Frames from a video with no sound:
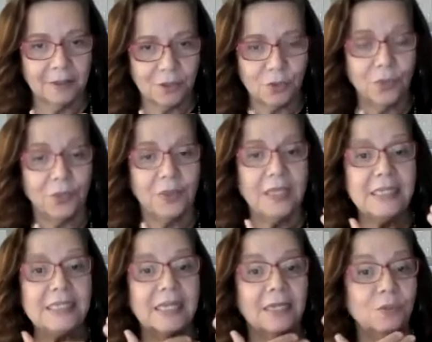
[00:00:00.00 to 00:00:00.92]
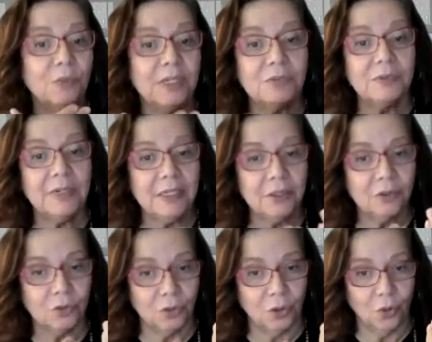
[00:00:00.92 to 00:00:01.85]
to things that we really
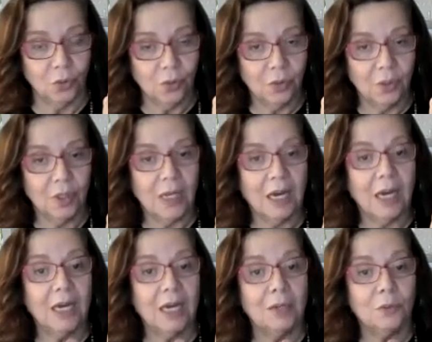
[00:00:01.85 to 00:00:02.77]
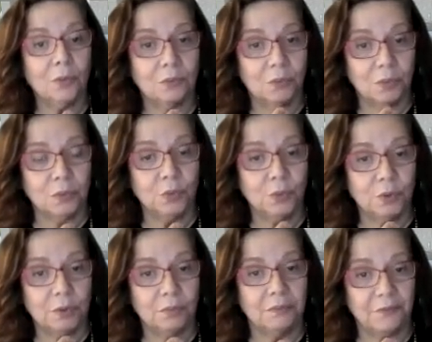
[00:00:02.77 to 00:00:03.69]
don't know how
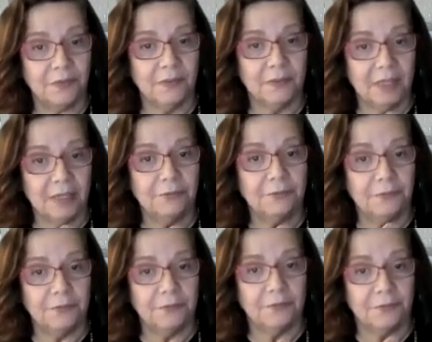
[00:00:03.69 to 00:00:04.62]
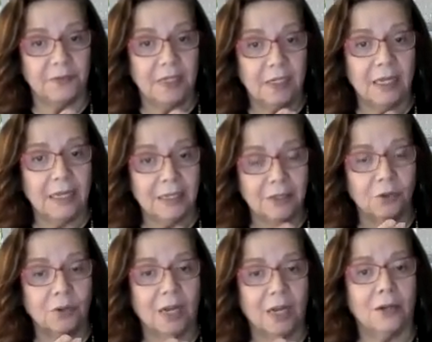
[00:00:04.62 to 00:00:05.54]
would they feel like,
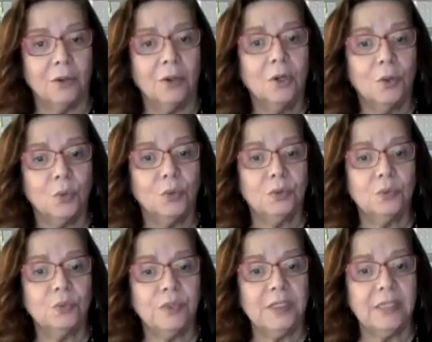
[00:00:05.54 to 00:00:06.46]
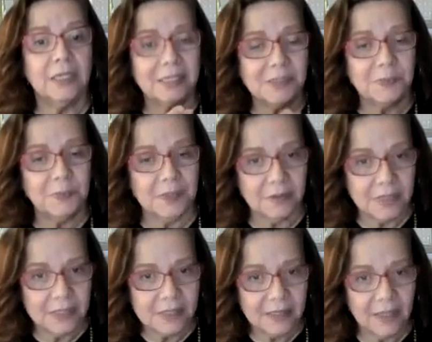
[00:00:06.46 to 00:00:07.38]
or how would we
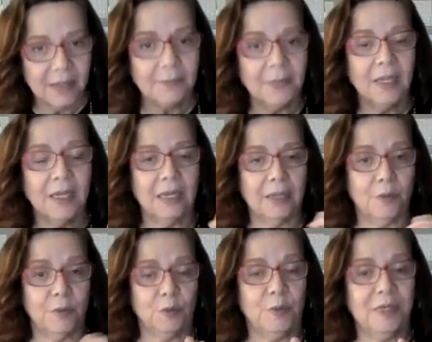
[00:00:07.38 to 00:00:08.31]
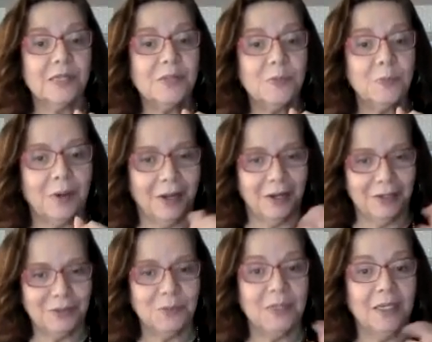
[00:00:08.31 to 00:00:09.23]
experience them, like when we aspire
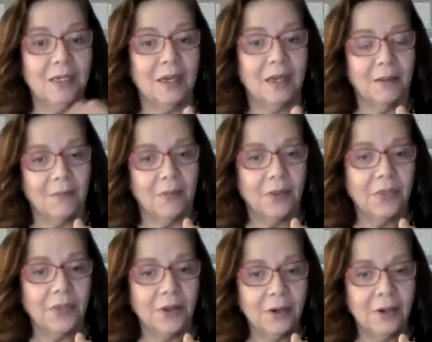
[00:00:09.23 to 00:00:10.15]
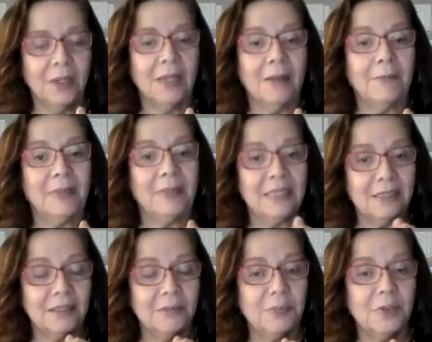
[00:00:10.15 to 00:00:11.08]
to be a mother, but
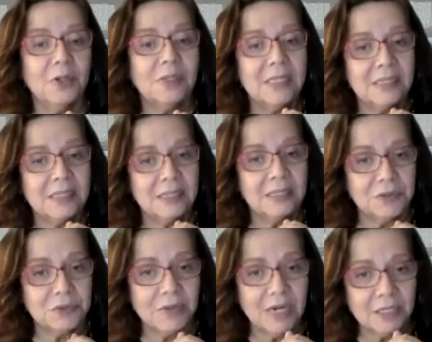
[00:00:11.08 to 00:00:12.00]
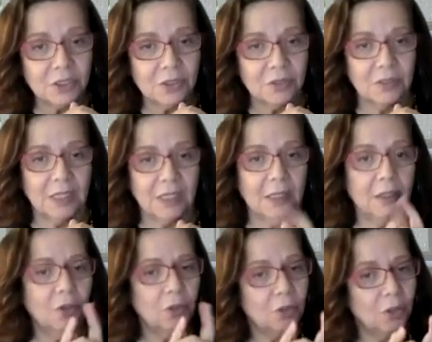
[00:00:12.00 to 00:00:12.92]
that the process is rational,
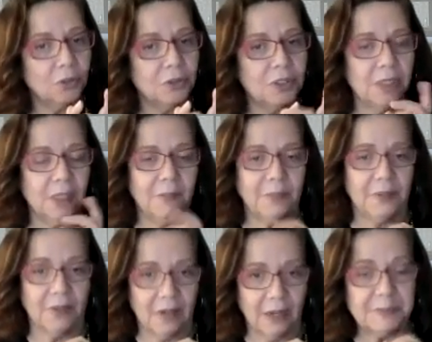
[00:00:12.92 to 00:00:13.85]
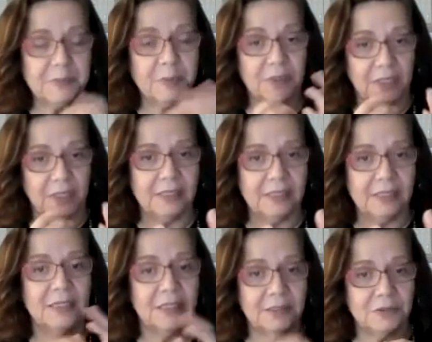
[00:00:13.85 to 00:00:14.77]
not logical perhaps, but yes,
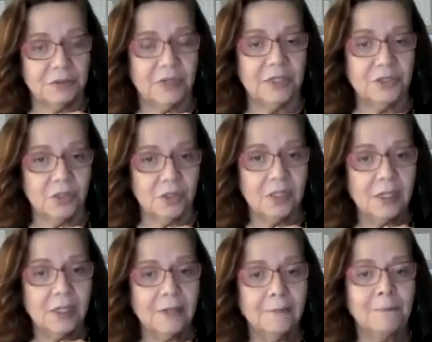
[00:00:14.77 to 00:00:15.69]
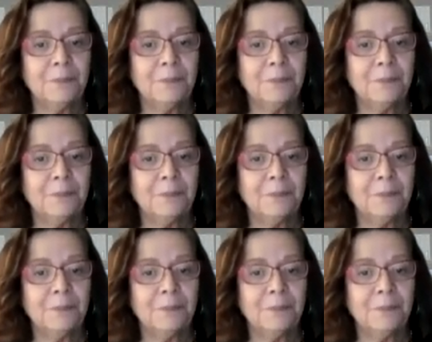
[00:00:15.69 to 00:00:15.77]
it is rational.